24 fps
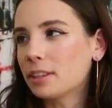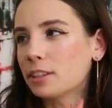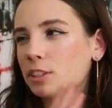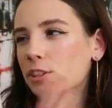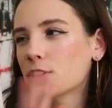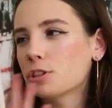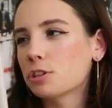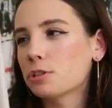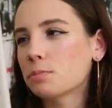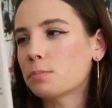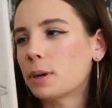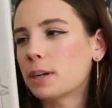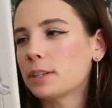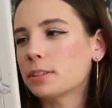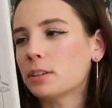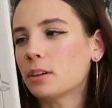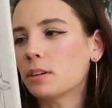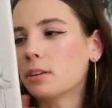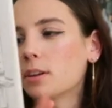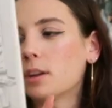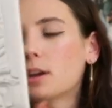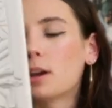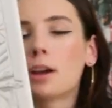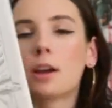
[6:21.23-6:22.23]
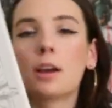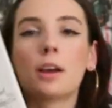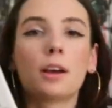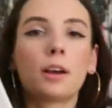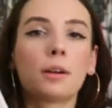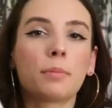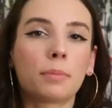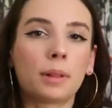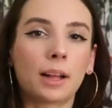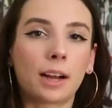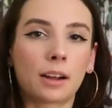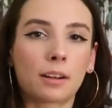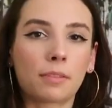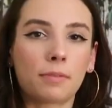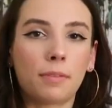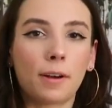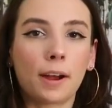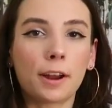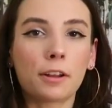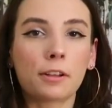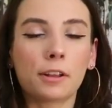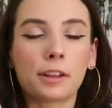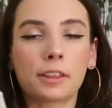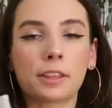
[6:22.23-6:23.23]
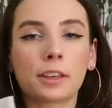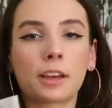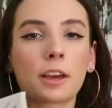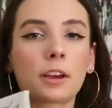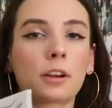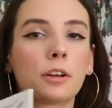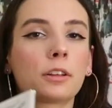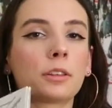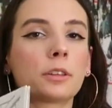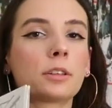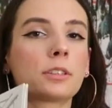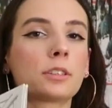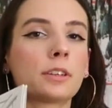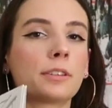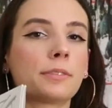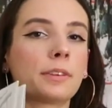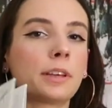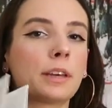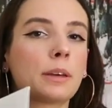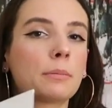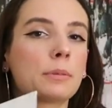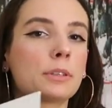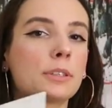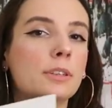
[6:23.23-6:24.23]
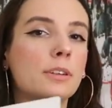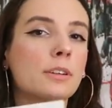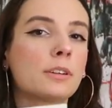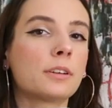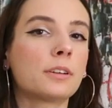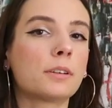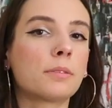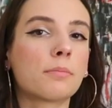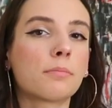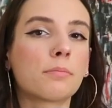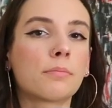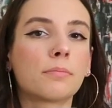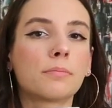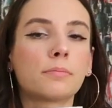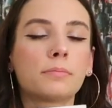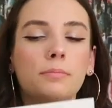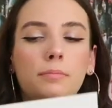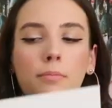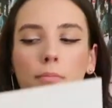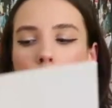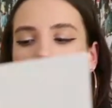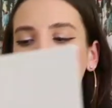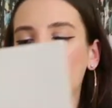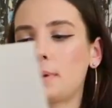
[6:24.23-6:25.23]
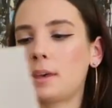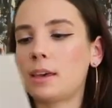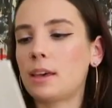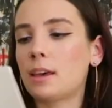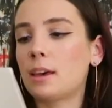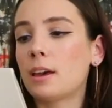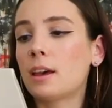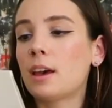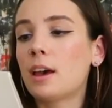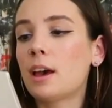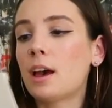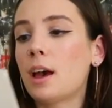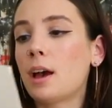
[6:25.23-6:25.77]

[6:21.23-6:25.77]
This is just pressed on black vinyl. I think I got this off Amazon, maybe.